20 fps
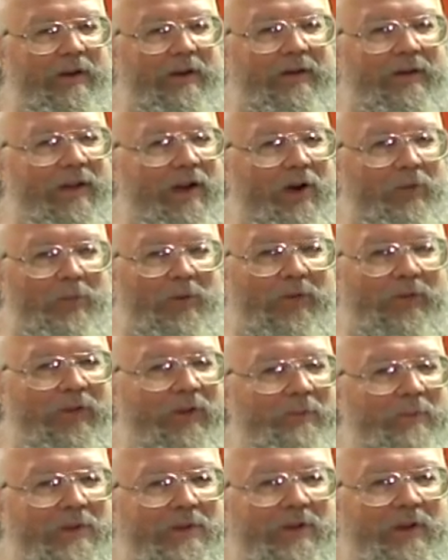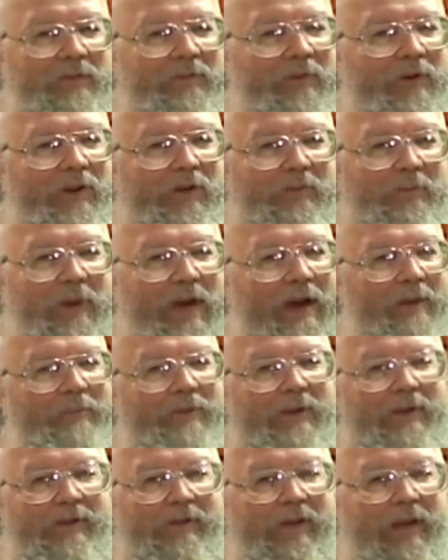they almost seem as different as
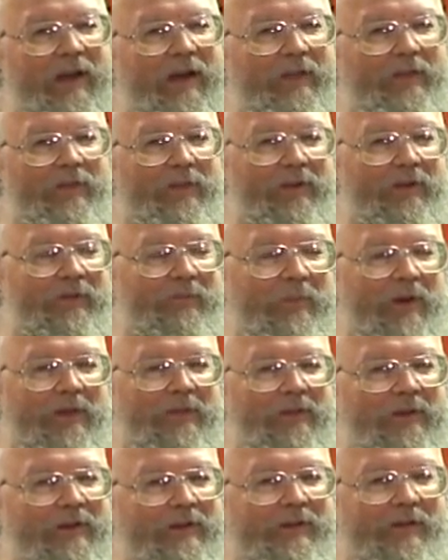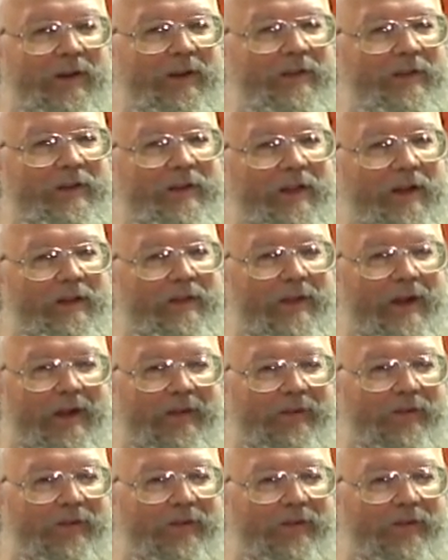Baptists, Catholics, Methodists, anything like that.